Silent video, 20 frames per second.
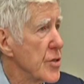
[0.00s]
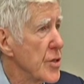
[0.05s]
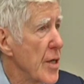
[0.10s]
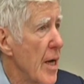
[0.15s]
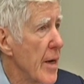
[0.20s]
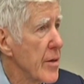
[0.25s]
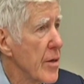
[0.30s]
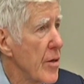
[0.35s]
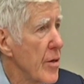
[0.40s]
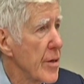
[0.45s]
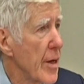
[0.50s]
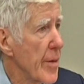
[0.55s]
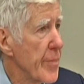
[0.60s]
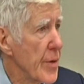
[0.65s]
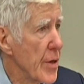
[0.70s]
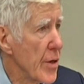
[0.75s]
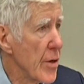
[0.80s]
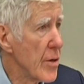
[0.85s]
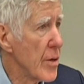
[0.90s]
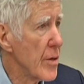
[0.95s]
has not gone up
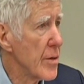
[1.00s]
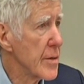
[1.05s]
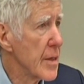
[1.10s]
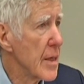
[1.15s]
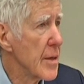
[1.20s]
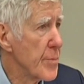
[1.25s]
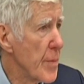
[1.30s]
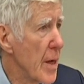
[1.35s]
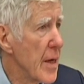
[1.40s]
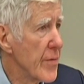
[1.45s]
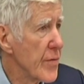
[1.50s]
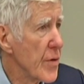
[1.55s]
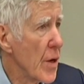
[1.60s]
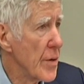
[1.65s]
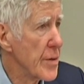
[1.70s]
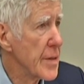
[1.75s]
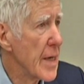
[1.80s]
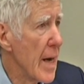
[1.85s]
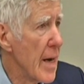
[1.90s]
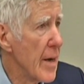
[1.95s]
at all. It may have
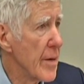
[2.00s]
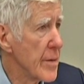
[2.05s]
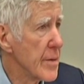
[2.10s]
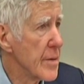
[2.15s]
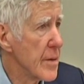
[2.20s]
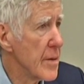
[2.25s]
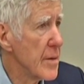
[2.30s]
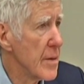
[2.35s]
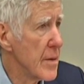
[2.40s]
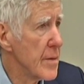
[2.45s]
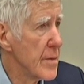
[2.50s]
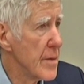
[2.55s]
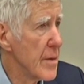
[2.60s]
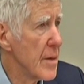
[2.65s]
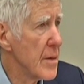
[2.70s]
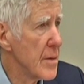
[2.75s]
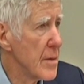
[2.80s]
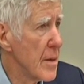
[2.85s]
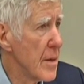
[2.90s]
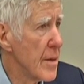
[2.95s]
gone down
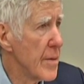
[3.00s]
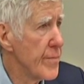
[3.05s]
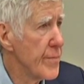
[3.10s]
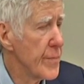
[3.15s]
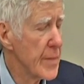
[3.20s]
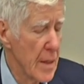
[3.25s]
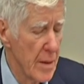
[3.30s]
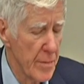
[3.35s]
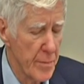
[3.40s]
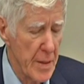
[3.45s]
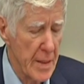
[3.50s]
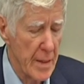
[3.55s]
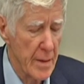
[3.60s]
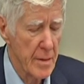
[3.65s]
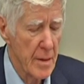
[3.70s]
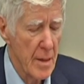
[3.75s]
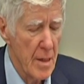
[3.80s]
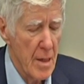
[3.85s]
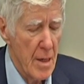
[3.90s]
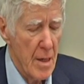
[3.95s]
a bit.
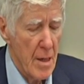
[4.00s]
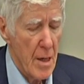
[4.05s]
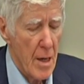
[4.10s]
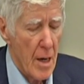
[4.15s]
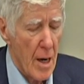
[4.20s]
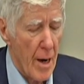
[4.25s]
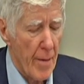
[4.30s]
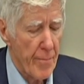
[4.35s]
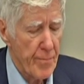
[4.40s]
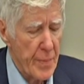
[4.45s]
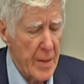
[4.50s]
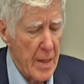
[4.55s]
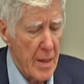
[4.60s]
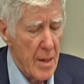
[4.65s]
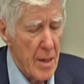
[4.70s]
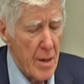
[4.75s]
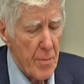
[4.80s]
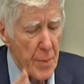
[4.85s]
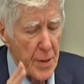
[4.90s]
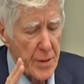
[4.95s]

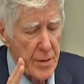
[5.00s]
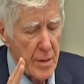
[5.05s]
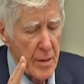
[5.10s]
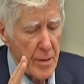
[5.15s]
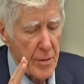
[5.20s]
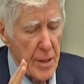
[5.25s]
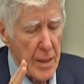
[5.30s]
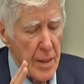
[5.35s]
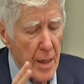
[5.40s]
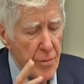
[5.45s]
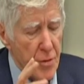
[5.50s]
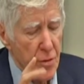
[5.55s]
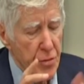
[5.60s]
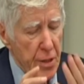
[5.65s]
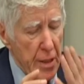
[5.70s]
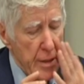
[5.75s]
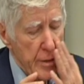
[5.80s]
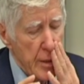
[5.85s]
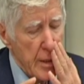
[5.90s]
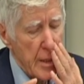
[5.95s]
But the other
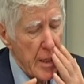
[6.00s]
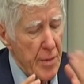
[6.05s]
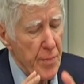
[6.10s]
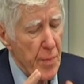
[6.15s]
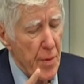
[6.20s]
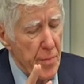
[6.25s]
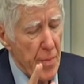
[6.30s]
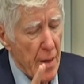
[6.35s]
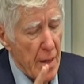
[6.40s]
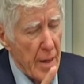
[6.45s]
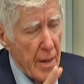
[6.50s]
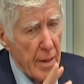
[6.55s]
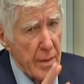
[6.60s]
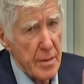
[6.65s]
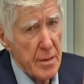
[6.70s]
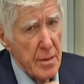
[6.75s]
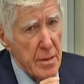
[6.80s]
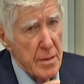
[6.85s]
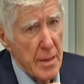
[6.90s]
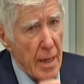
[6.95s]
thing to keep in
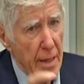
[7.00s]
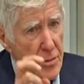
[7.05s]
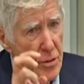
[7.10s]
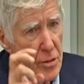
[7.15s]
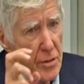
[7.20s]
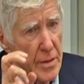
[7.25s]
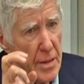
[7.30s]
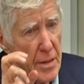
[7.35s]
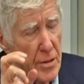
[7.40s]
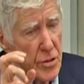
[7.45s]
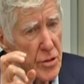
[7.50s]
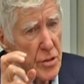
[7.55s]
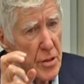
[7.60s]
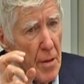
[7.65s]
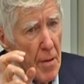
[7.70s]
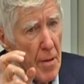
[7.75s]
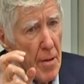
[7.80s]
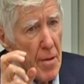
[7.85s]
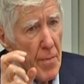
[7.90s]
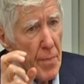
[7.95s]
mind, Daniel, is,
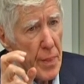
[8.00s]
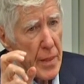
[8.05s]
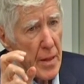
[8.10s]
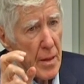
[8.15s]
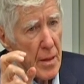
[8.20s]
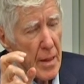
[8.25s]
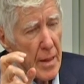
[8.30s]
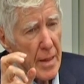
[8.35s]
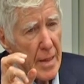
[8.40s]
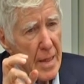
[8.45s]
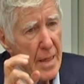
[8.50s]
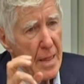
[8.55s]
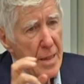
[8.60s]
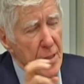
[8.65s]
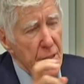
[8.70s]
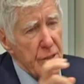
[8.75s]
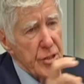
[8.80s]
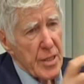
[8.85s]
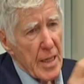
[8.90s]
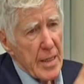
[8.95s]

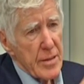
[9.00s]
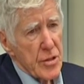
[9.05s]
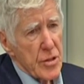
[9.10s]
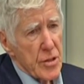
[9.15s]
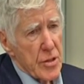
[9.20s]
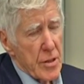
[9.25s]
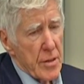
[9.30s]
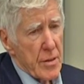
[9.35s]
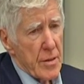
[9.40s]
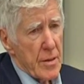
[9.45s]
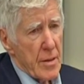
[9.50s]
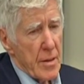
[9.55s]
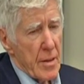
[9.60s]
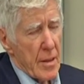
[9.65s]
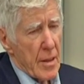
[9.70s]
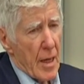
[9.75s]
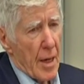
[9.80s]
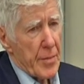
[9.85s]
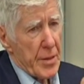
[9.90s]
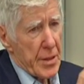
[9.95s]
in a sense,
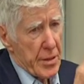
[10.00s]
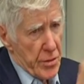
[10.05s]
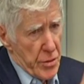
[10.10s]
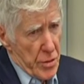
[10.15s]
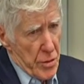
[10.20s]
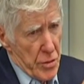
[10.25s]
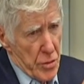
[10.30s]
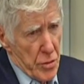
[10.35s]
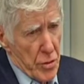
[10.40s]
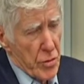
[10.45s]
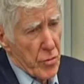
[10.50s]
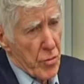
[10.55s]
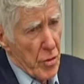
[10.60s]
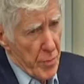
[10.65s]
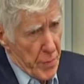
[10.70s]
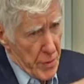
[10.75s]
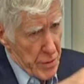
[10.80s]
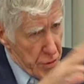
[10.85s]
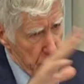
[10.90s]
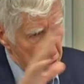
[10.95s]
I mean, your
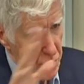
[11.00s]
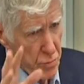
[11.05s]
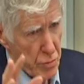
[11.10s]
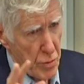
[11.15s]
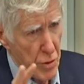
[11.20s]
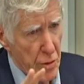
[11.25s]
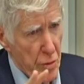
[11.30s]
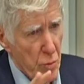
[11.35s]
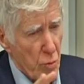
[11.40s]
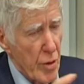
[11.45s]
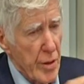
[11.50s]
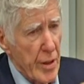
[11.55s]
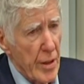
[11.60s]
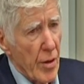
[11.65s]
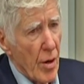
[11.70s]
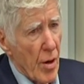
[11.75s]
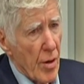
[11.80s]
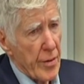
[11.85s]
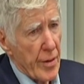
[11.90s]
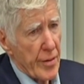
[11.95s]
group is really
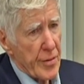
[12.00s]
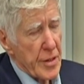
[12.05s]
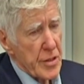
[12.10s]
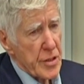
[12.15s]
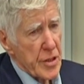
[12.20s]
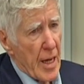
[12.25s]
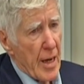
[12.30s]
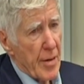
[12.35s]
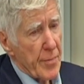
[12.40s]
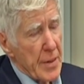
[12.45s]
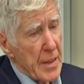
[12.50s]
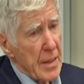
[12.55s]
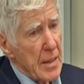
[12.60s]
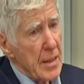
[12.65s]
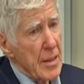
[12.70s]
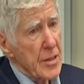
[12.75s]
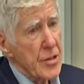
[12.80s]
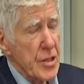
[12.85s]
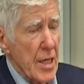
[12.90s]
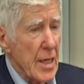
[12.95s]
working hard on this now, but in
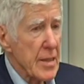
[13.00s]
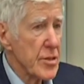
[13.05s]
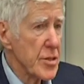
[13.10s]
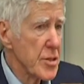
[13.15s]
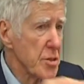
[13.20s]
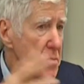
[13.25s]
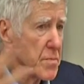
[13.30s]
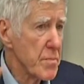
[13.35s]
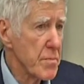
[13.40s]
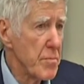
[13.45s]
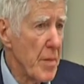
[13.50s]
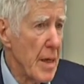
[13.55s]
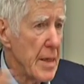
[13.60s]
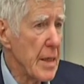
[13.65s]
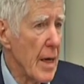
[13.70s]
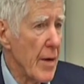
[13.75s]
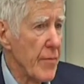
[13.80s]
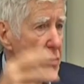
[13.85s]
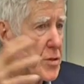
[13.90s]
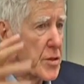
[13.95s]
a sense,
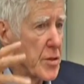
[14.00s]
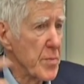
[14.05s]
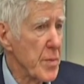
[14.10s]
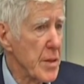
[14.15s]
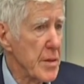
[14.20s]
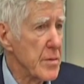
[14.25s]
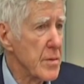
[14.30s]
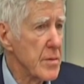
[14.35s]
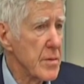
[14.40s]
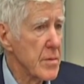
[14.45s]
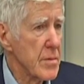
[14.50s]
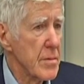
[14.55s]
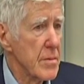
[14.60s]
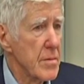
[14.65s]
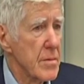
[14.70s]
many of us have been